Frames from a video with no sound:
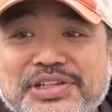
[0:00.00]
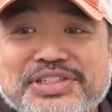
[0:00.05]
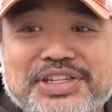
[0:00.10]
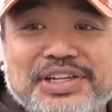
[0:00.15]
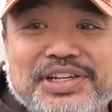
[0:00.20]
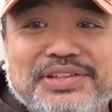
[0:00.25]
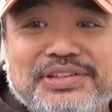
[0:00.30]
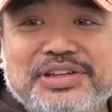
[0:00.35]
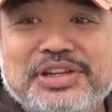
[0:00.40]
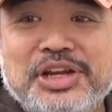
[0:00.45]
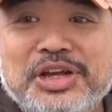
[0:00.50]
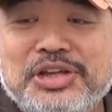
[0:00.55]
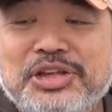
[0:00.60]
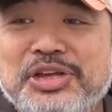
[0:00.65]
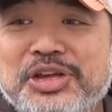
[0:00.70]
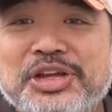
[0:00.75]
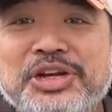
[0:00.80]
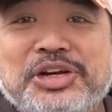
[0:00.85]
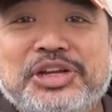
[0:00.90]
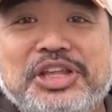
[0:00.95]
it's like, you know,
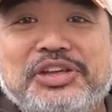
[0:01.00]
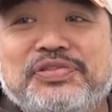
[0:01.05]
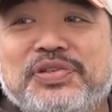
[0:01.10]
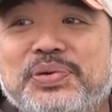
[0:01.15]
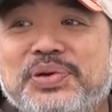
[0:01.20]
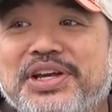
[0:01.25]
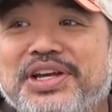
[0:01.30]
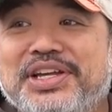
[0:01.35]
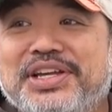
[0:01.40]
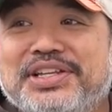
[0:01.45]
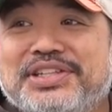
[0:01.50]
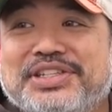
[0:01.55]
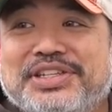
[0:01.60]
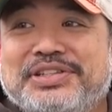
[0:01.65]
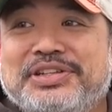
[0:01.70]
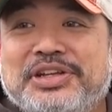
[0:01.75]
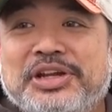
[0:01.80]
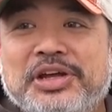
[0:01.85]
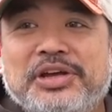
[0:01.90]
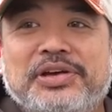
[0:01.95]
you enter giveaways
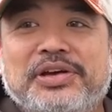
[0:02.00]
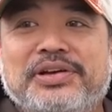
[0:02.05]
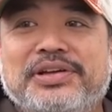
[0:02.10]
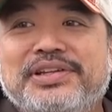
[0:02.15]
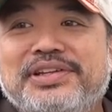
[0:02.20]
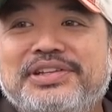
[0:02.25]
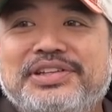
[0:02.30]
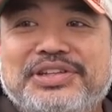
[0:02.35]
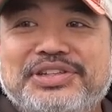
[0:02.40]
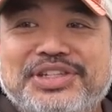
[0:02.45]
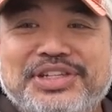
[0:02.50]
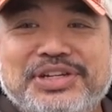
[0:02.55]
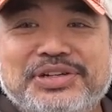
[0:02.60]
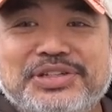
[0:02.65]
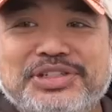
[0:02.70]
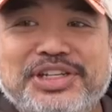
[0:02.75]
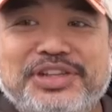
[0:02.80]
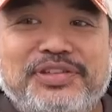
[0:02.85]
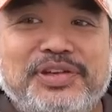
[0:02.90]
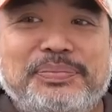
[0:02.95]
and, you know, you see it
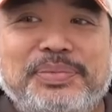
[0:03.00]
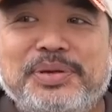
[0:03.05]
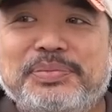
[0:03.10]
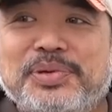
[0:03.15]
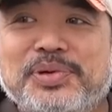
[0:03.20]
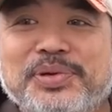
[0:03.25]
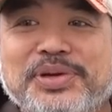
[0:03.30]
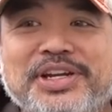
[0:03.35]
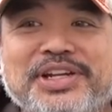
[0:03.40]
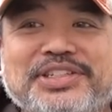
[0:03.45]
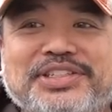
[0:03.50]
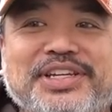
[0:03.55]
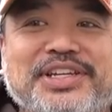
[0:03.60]
on TV, people winning.